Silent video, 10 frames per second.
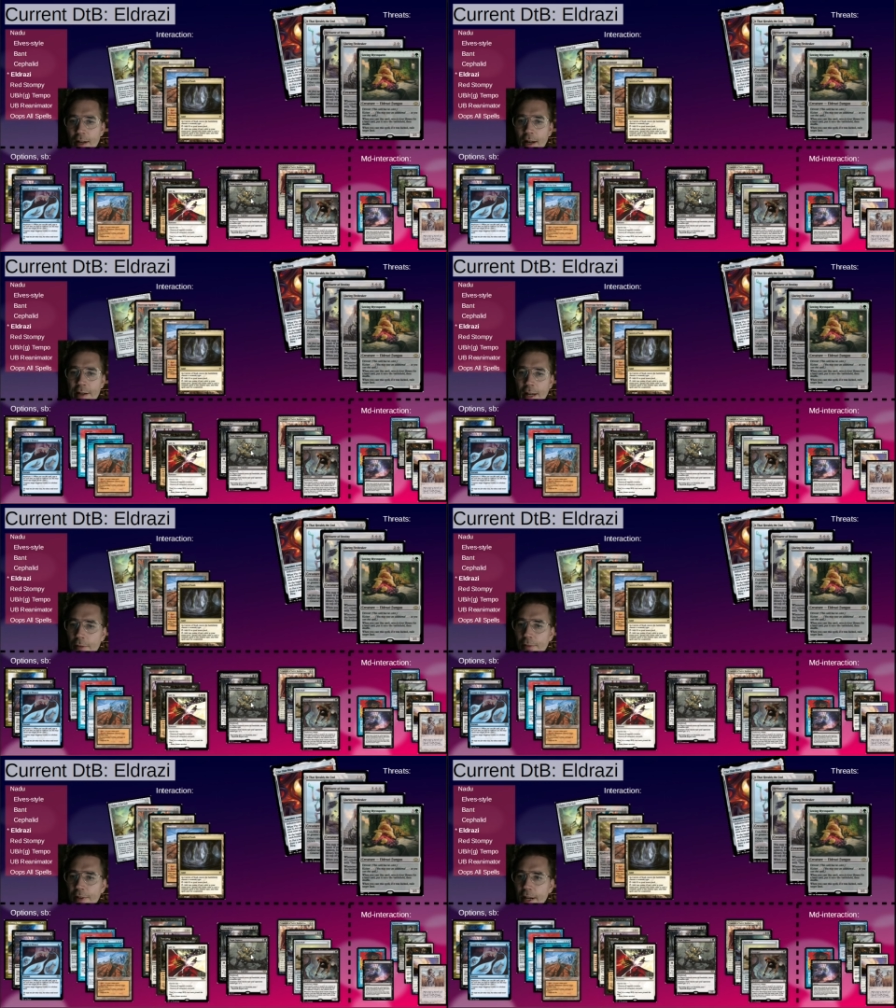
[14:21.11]
I
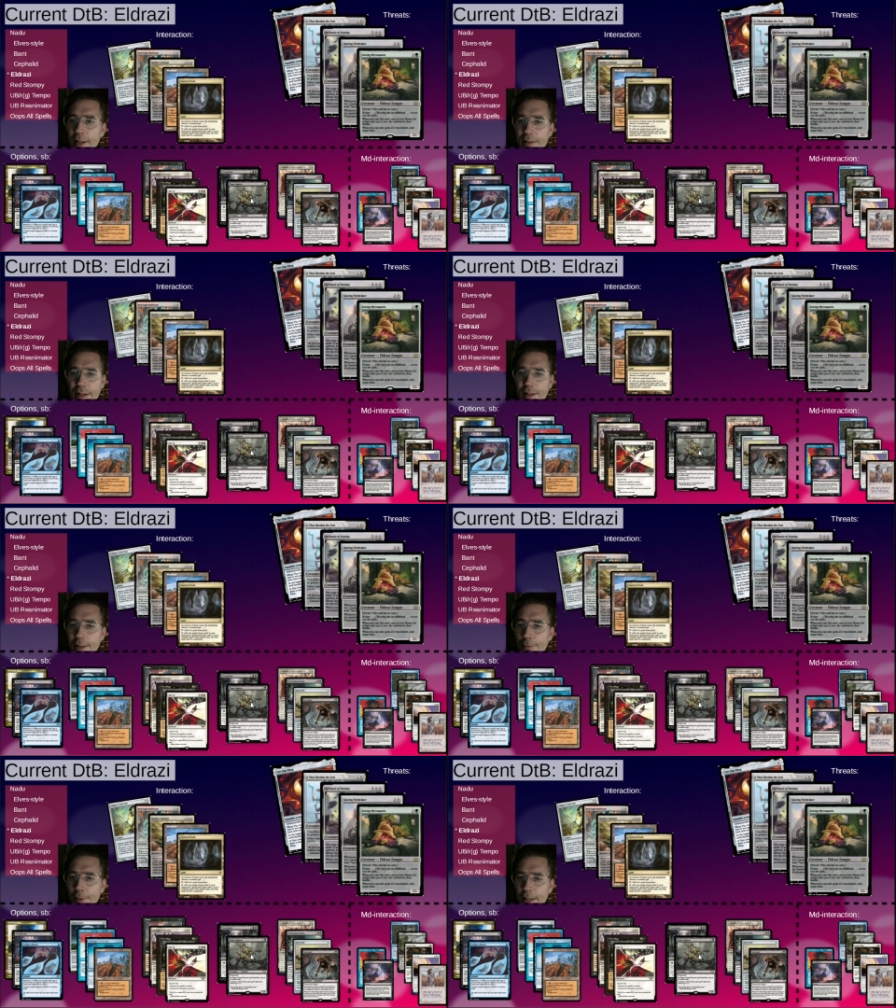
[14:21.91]
have liked the idea
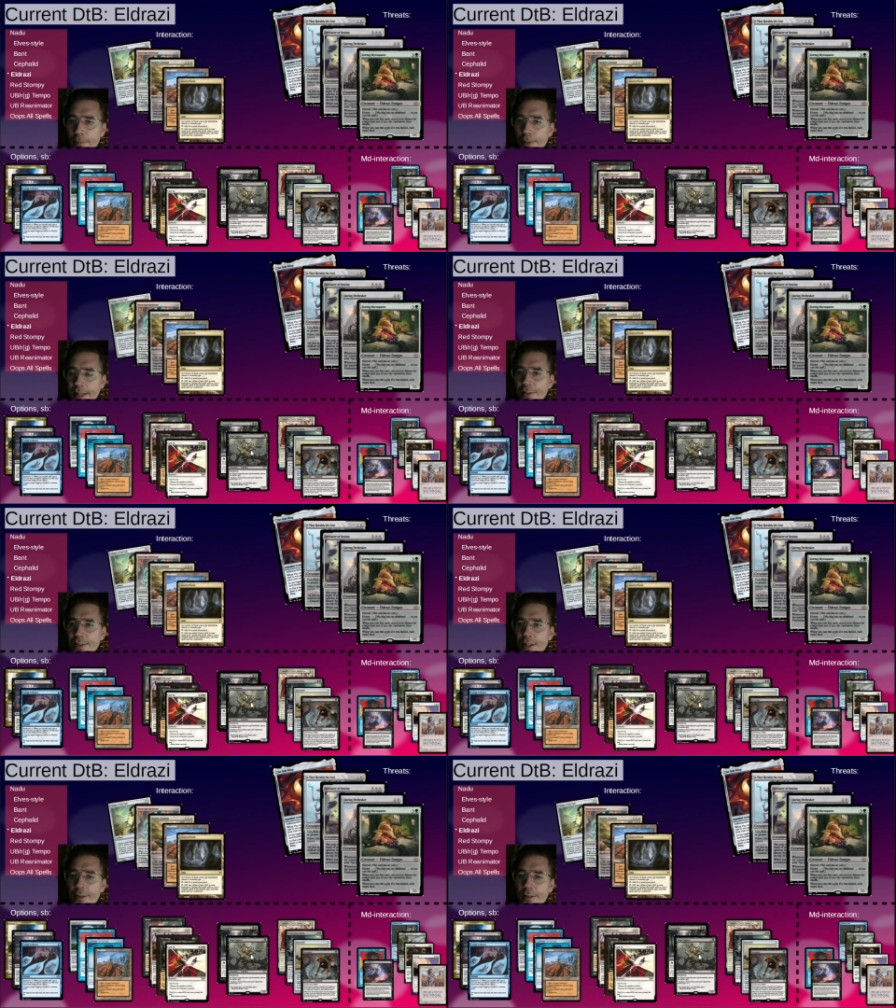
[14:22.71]
of playing Plague
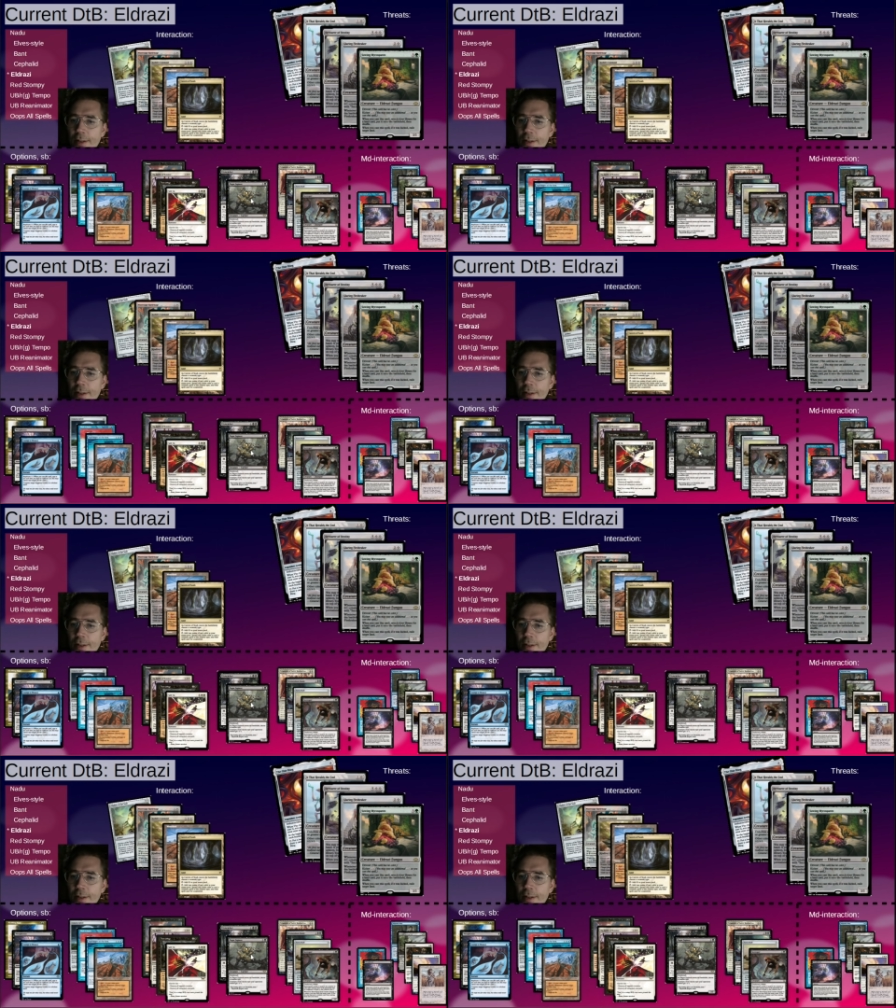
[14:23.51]
Engineer,